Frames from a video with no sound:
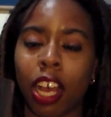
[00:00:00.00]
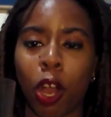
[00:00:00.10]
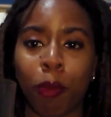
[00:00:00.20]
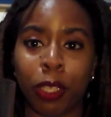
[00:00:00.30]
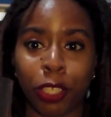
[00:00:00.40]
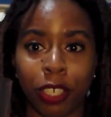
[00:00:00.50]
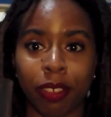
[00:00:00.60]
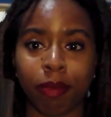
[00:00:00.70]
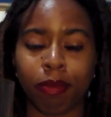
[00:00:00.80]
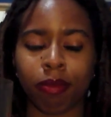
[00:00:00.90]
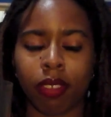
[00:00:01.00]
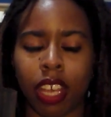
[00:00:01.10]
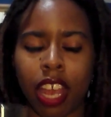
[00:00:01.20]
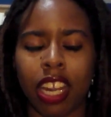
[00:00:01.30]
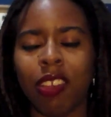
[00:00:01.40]
Hope it's good.
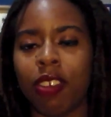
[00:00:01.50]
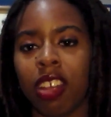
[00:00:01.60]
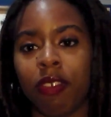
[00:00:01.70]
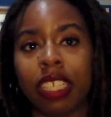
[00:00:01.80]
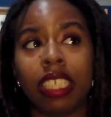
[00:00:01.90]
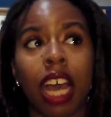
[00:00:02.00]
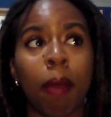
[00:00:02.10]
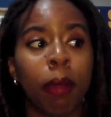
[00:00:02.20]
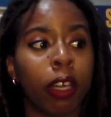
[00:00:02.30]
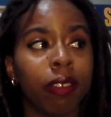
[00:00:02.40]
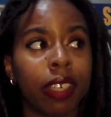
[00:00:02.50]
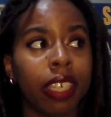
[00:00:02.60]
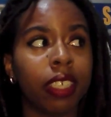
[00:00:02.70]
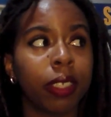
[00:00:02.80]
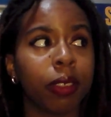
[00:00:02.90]
And even if it's not
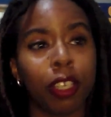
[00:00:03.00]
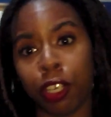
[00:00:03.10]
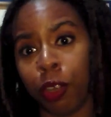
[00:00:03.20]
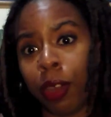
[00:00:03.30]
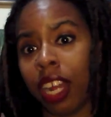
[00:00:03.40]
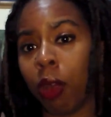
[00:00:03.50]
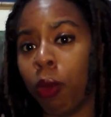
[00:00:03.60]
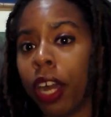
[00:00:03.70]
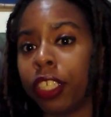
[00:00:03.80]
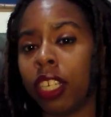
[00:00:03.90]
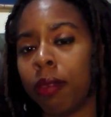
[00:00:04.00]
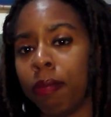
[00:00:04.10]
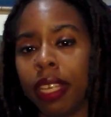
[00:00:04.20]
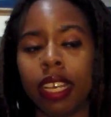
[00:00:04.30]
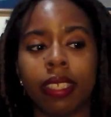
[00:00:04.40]
perfect, you know what, I'll watch it.
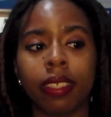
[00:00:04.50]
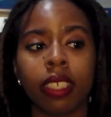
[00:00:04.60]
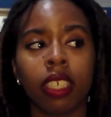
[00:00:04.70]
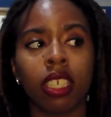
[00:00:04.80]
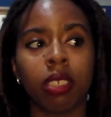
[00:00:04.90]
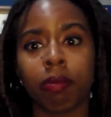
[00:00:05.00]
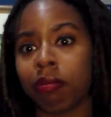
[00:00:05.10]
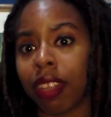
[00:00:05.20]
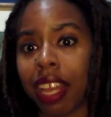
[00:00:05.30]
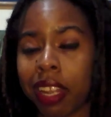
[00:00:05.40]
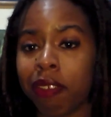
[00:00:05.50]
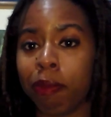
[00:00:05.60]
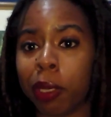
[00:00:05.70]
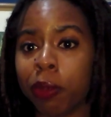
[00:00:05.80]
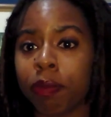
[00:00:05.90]
Because,
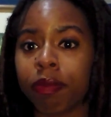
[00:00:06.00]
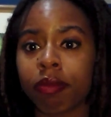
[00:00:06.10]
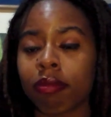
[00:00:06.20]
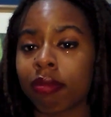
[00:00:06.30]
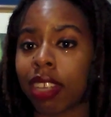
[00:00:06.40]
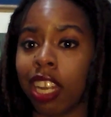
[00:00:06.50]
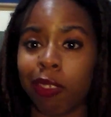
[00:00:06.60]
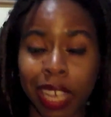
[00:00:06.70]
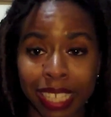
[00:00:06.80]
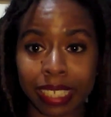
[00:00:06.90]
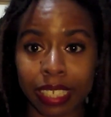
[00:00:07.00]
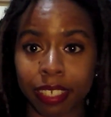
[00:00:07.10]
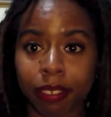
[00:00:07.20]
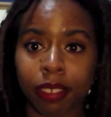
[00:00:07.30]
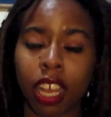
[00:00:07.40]
love Beau. I love
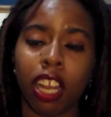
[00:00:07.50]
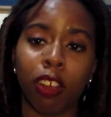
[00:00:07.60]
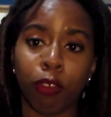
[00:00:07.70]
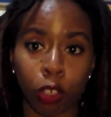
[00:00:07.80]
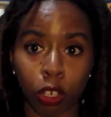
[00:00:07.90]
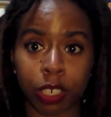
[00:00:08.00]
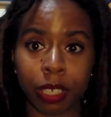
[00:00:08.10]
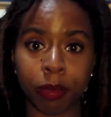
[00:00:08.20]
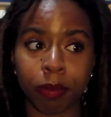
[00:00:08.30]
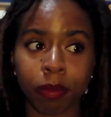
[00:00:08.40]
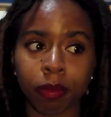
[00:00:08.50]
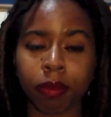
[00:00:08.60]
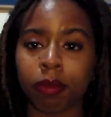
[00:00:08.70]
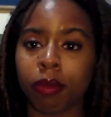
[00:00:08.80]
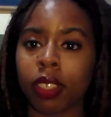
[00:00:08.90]
Kenzie. I love Lauren.
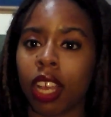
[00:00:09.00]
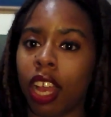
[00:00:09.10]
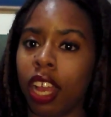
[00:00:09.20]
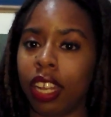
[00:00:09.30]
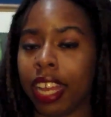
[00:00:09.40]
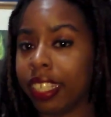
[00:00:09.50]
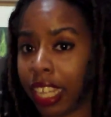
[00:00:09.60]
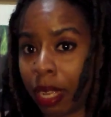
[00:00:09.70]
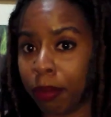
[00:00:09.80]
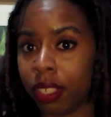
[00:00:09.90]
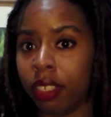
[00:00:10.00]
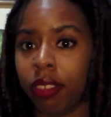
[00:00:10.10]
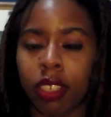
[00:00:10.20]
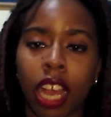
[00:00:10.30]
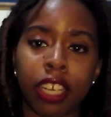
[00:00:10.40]
I like
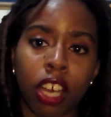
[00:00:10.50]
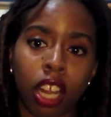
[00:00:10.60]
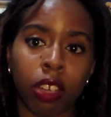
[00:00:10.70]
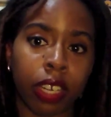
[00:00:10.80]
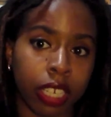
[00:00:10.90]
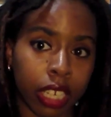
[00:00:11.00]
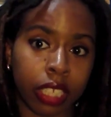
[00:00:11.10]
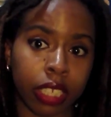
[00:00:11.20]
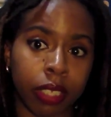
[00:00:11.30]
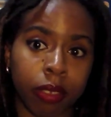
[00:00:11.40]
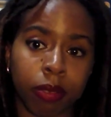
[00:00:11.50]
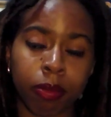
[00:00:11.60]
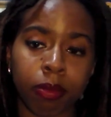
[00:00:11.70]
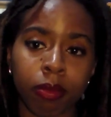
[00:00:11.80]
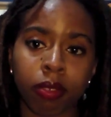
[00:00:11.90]
Tamsin. I tolerate Dyson.
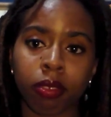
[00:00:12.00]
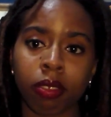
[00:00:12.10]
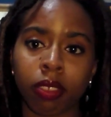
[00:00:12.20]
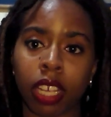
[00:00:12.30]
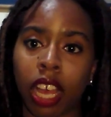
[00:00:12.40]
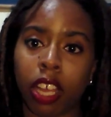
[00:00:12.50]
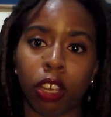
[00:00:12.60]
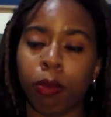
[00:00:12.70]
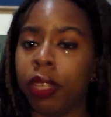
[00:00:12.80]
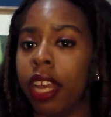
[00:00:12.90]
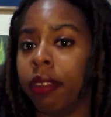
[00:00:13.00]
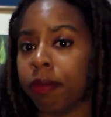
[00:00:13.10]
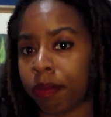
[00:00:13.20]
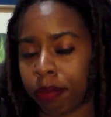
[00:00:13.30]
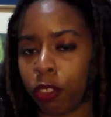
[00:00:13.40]
I hope that
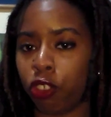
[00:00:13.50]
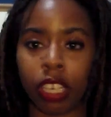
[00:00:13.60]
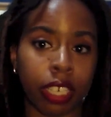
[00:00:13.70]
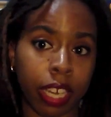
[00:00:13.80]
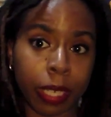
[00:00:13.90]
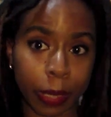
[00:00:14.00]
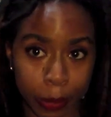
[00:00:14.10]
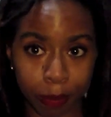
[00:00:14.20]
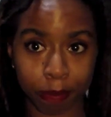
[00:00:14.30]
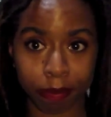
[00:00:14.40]
Trick dies.